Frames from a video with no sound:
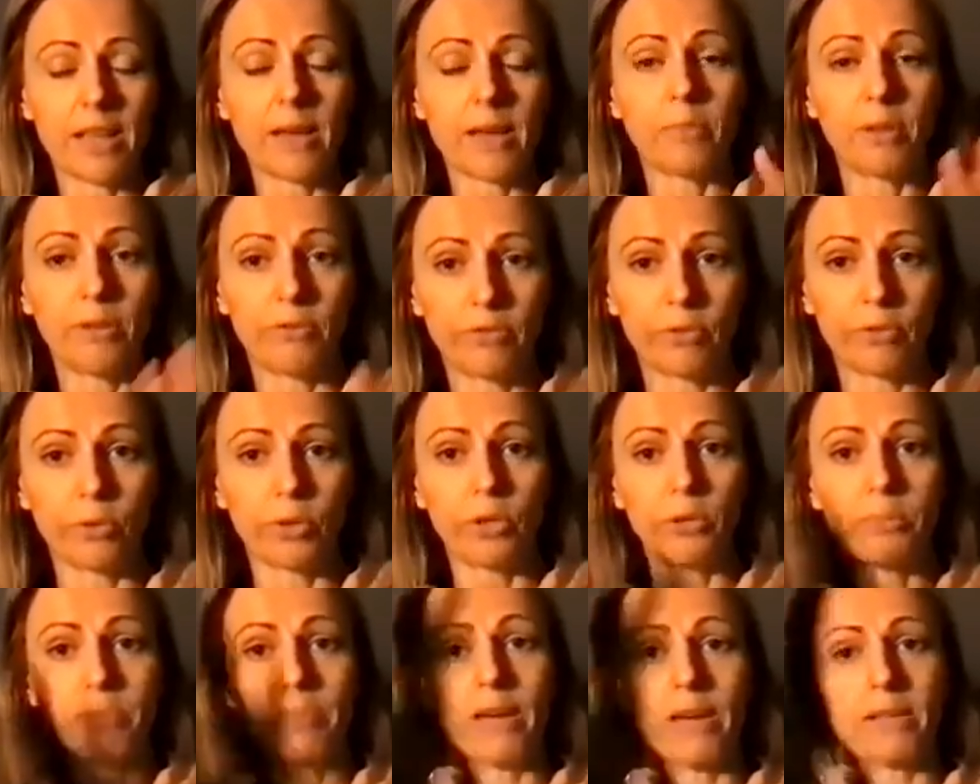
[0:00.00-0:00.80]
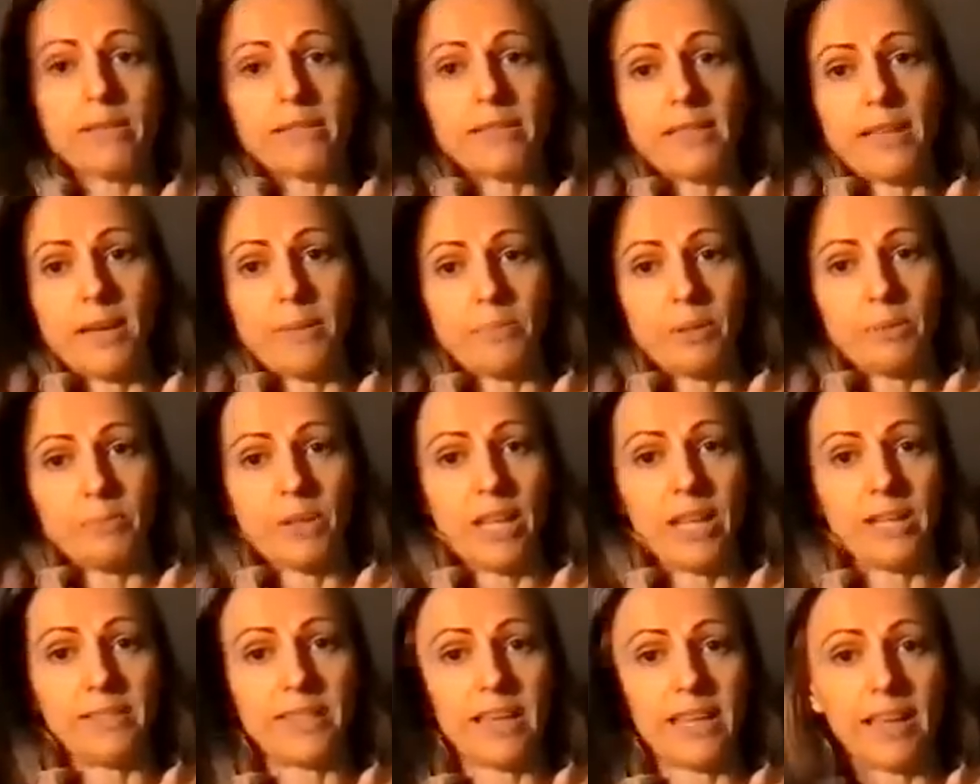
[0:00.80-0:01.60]
before you bounce up
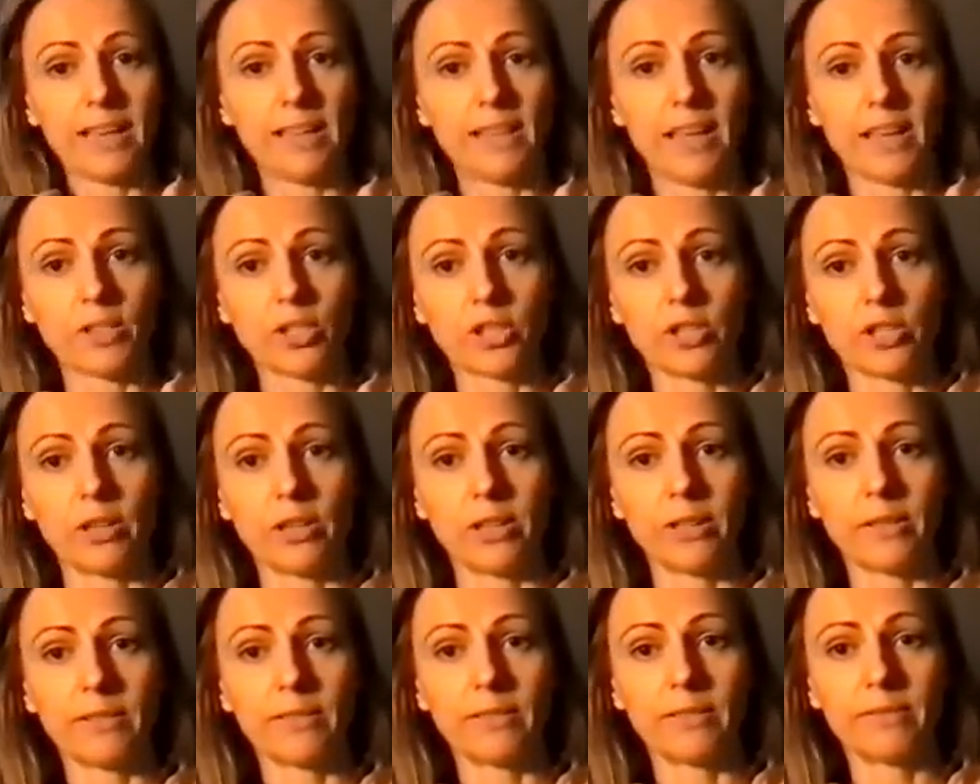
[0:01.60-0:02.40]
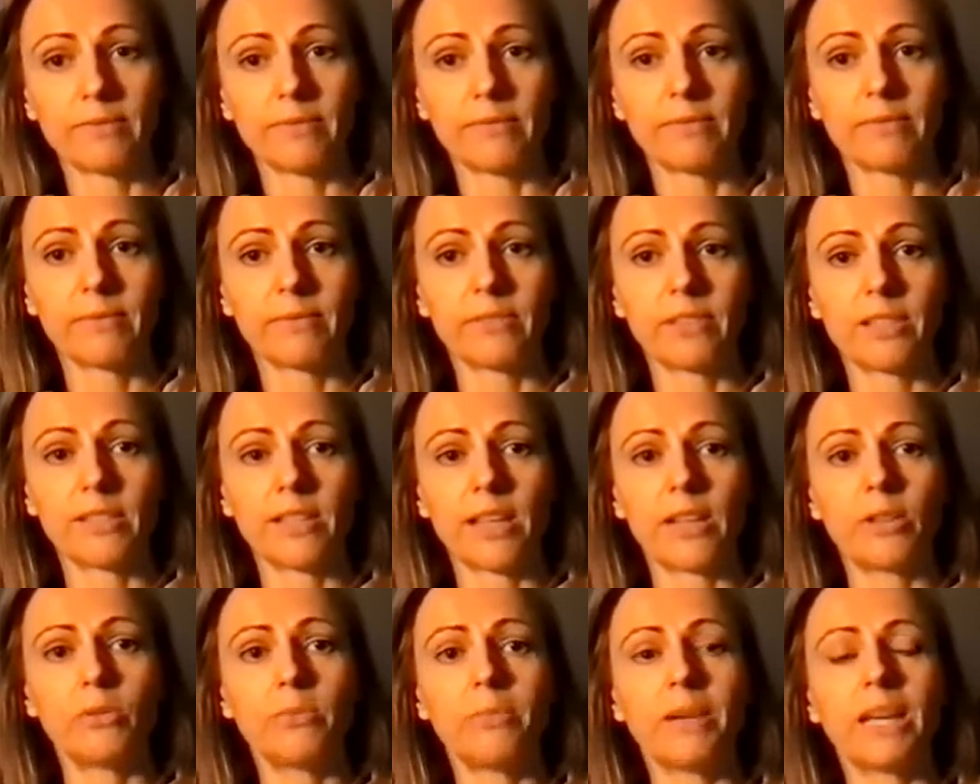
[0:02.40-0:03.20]
and take that shot. Does
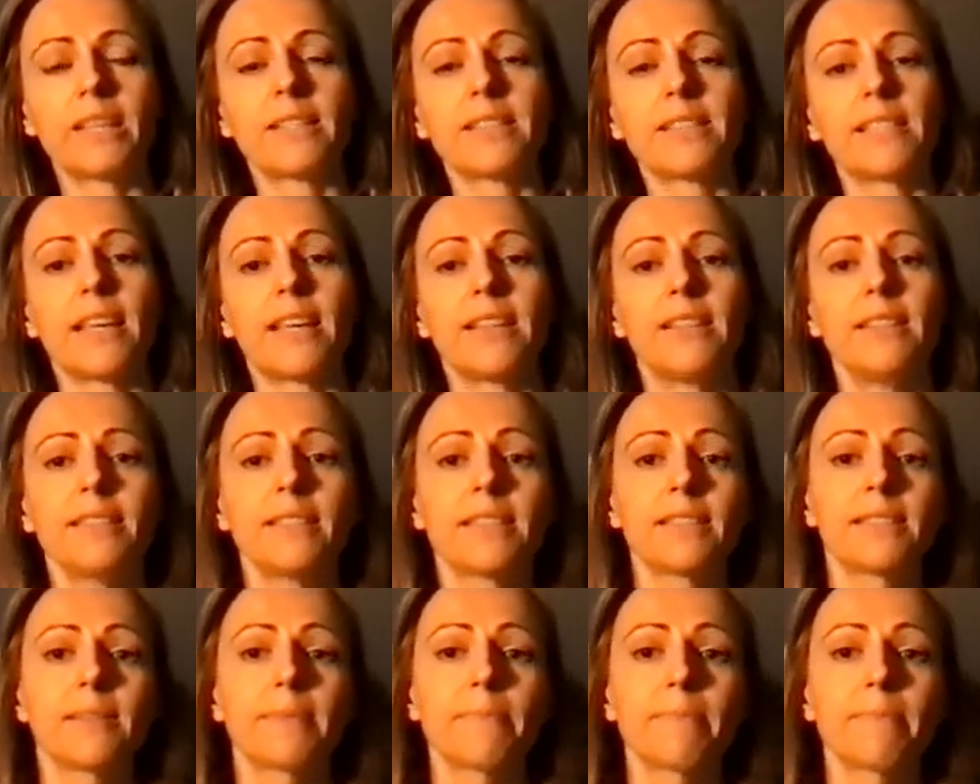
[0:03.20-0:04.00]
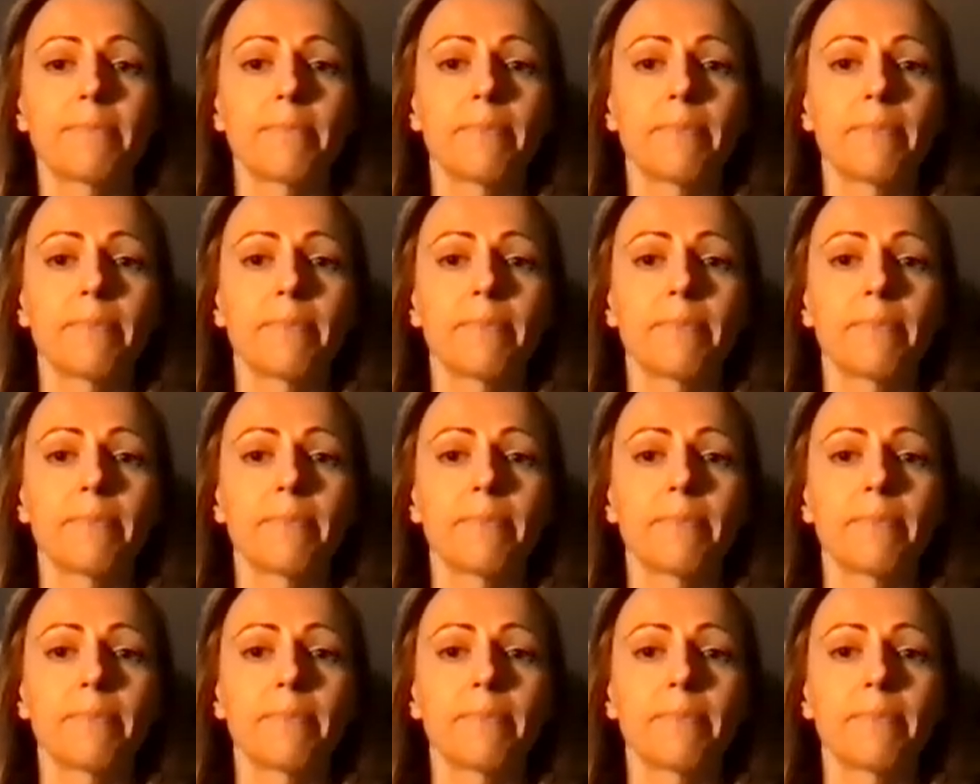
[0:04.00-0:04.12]
that all make sense?